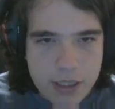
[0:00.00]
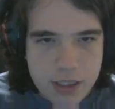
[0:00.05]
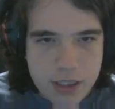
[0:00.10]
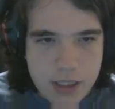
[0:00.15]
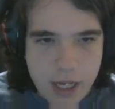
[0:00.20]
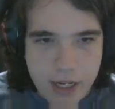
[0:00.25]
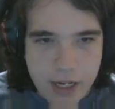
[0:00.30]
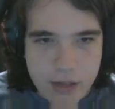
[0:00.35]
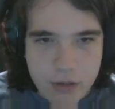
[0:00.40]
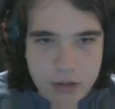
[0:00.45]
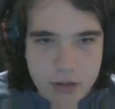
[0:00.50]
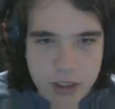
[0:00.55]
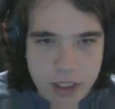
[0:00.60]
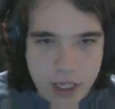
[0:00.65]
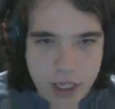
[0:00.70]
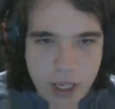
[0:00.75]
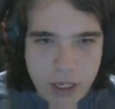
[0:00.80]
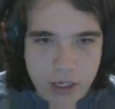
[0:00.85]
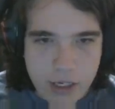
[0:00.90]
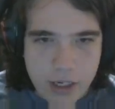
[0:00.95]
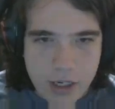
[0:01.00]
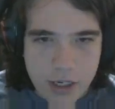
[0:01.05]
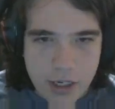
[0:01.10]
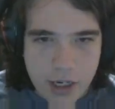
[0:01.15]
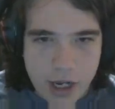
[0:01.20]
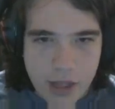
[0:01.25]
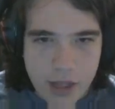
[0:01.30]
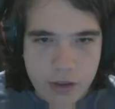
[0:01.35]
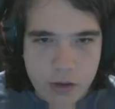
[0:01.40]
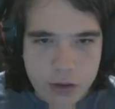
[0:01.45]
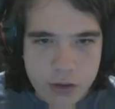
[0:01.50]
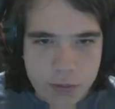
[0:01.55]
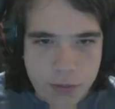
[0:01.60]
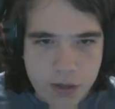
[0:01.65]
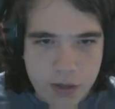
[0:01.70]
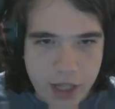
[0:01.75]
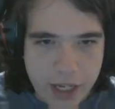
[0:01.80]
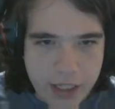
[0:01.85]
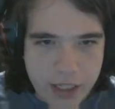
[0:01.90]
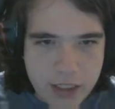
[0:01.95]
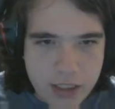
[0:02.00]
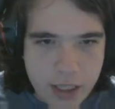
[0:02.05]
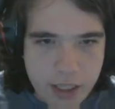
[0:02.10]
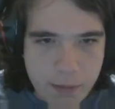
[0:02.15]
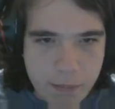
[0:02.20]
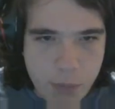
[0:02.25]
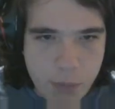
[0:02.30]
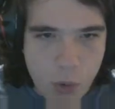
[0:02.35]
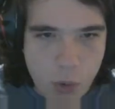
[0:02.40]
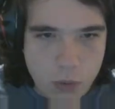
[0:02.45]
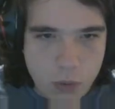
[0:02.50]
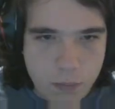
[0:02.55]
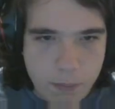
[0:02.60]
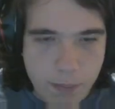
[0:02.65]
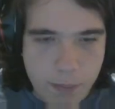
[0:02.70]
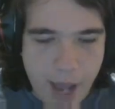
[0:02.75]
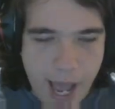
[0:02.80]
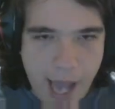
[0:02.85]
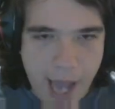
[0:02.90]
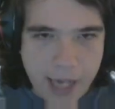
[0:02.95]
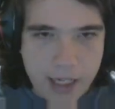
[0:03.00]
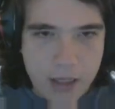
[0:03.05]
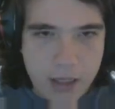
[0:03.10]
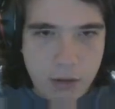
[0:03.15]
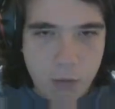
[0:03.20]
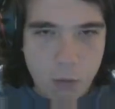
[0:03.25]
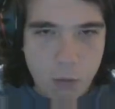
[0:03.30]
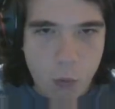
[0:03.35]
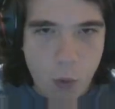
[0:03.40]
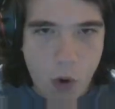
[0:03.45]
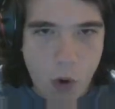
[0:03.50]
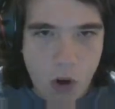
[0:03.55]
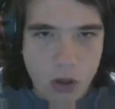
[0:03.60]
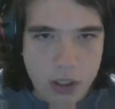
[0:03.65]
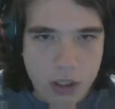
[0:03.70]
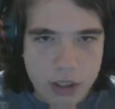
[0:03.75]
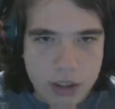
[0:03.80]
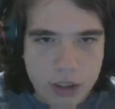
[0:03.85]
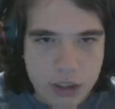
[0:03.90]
cycles again, and those planks get pulled back while it's